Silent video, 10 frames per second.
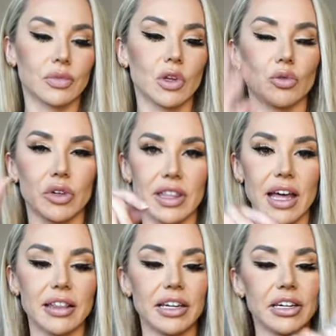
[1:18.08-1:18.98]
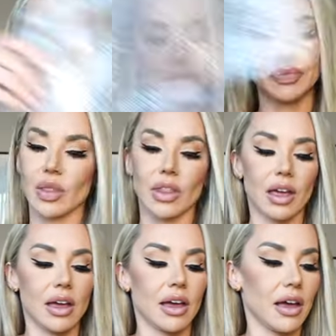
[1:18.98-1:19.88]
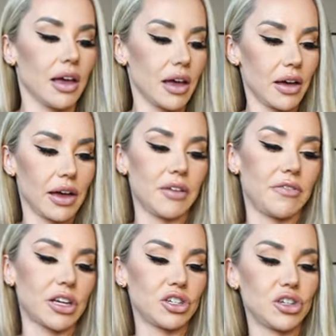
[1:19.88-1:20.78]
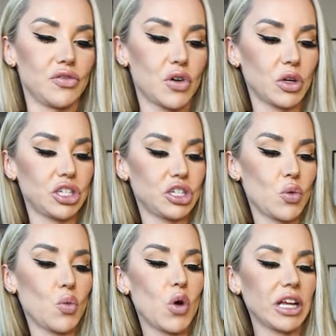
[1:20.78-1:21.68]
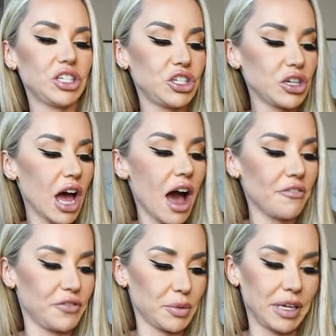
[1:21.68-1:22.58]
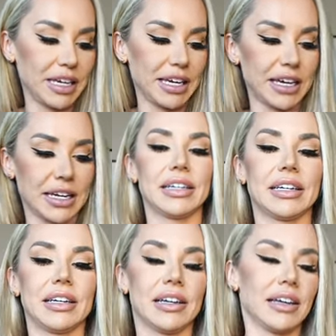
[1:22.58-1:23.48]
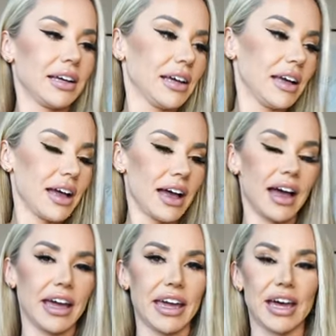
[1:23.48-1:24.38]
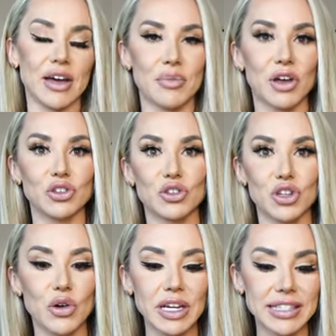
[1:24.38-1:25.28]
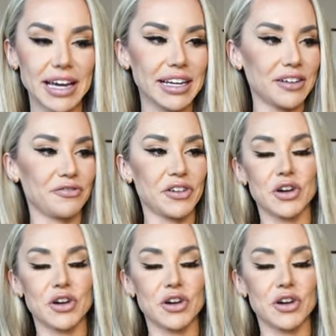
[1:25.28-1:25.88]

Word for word: We'll read that later. Okay, Fashion Nova, what you, what you got for me? I am so excited for